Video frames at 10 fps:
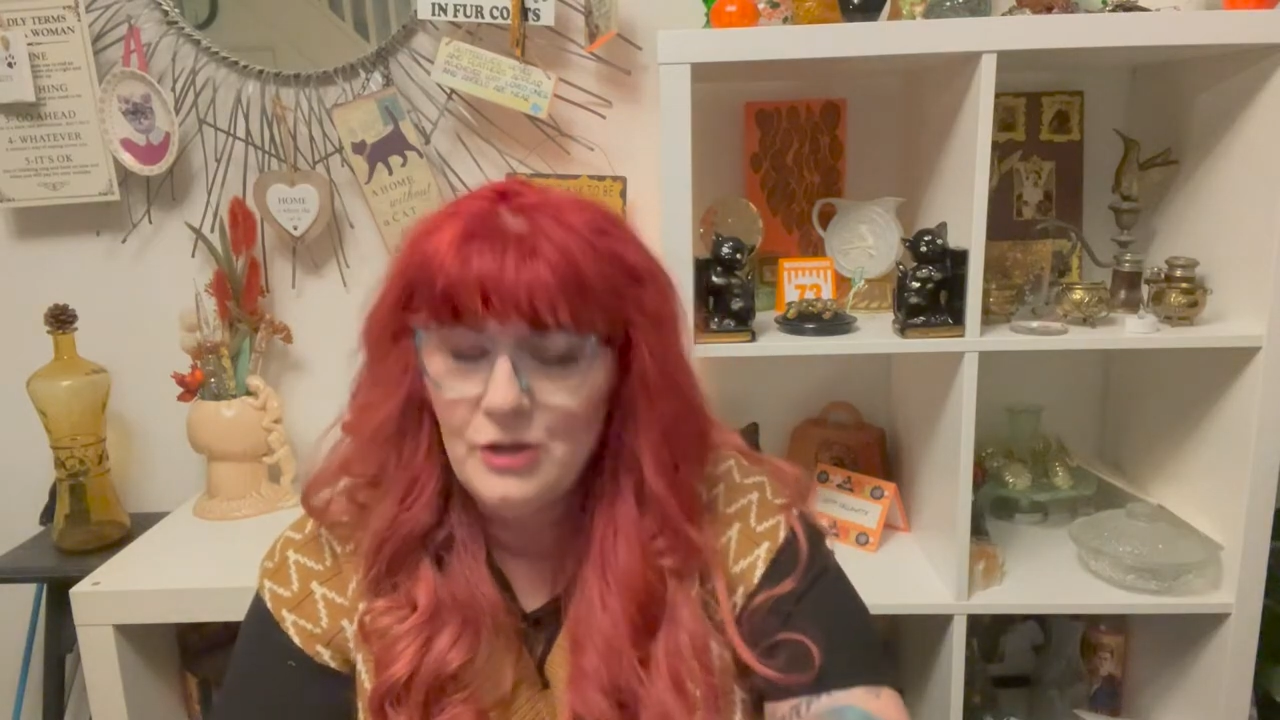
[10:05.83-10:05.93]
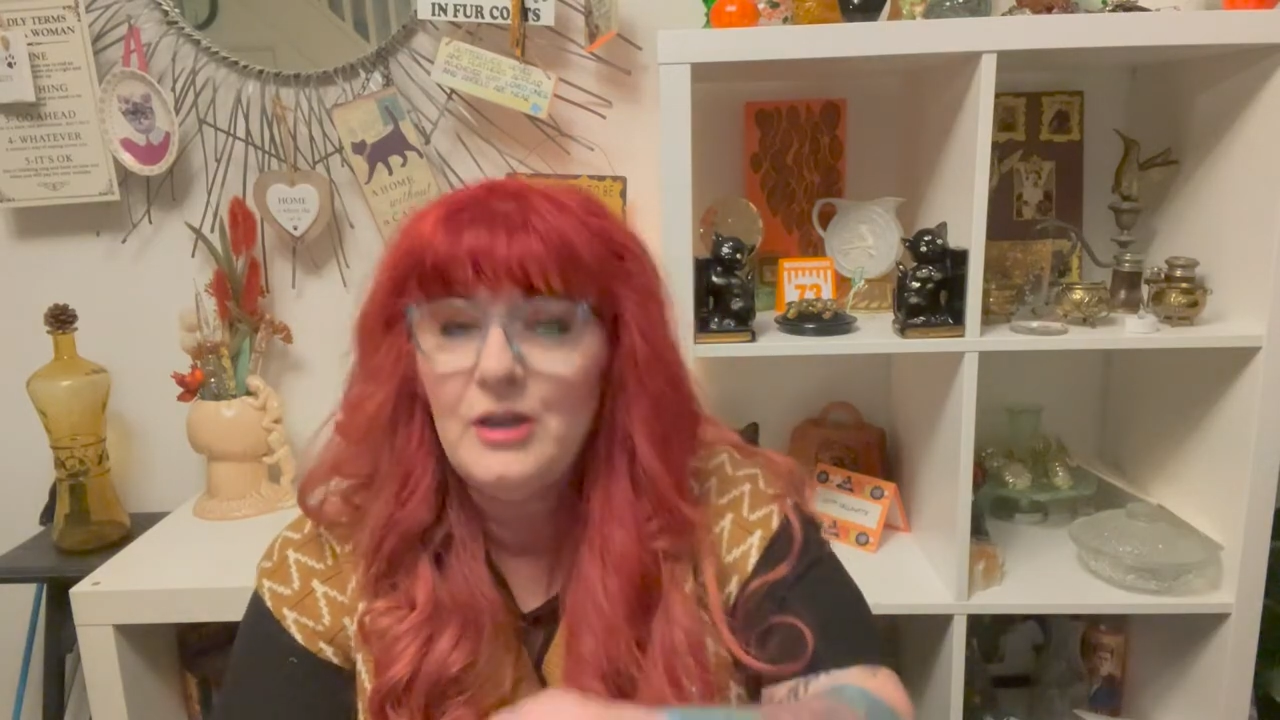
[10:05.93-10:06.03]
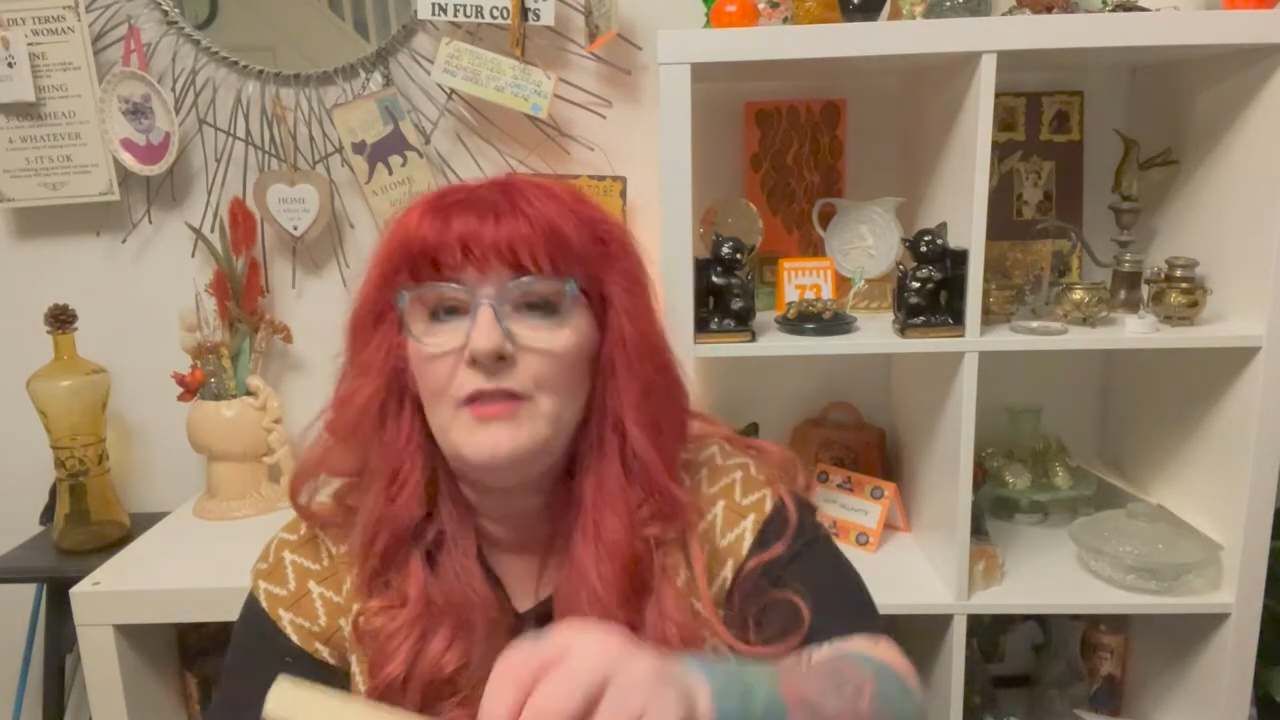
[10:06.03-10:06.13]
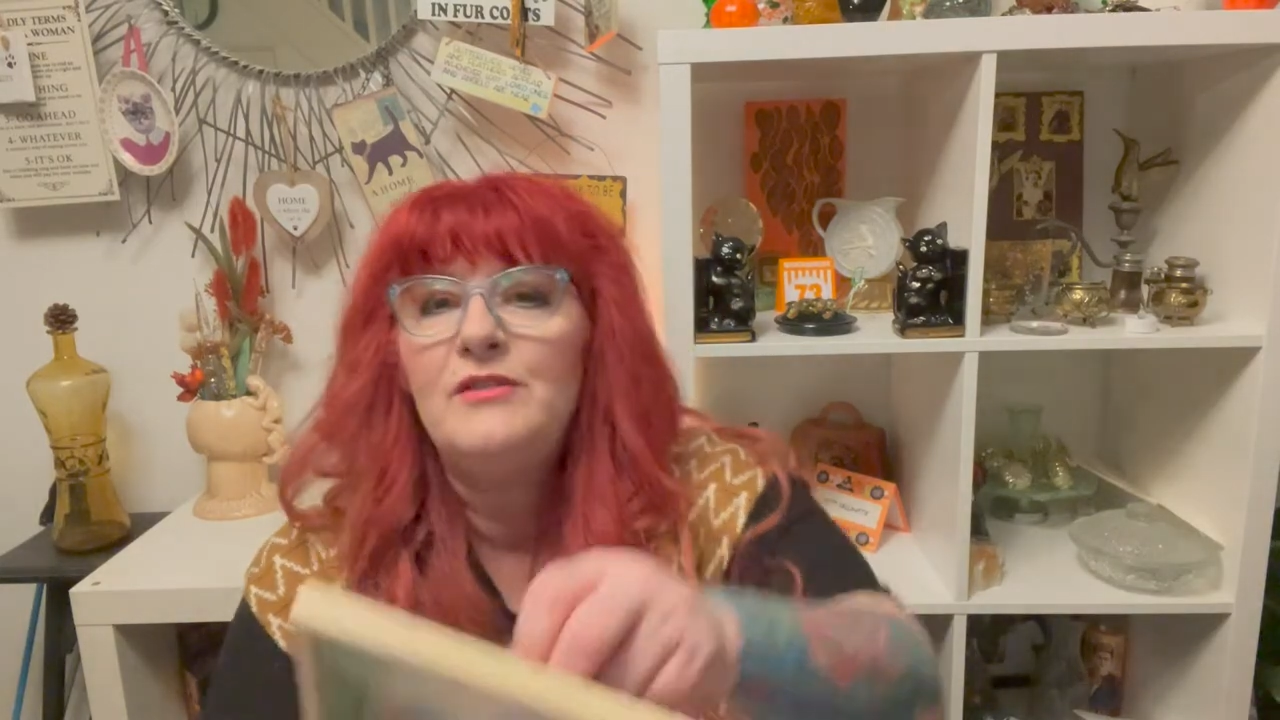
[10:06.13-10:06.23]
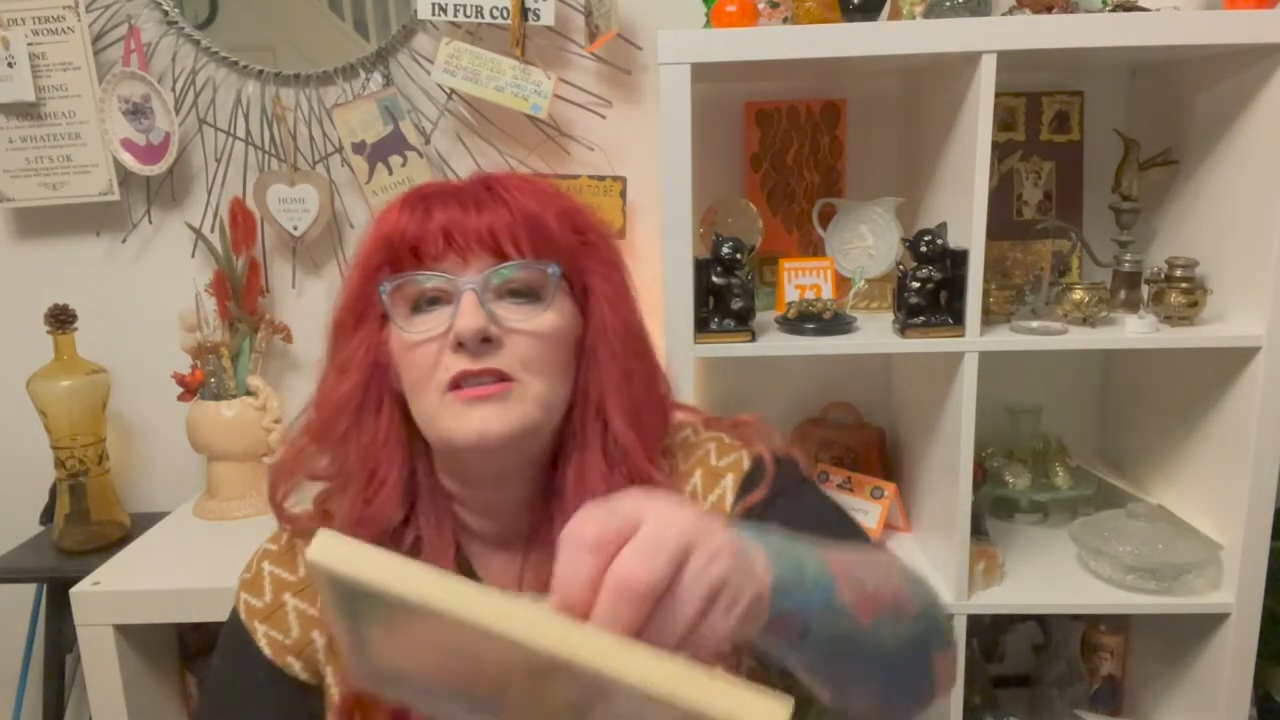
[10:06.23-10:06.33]

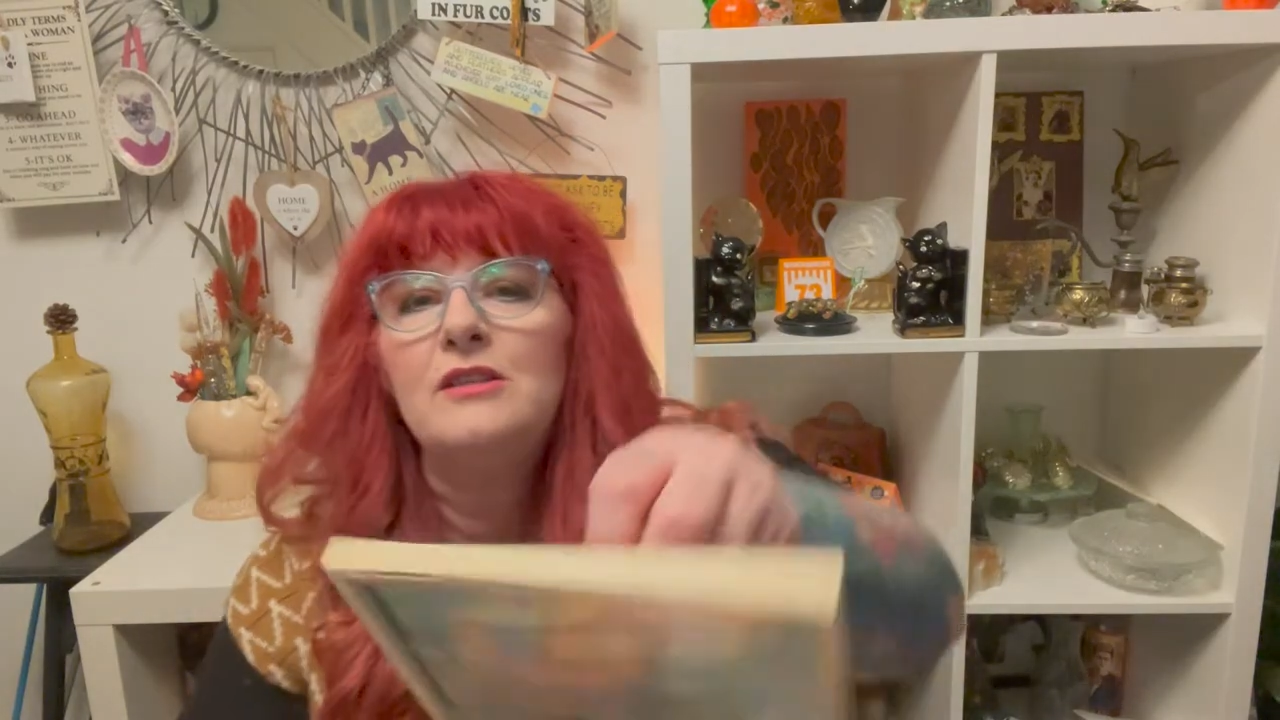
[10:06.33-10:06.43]
of this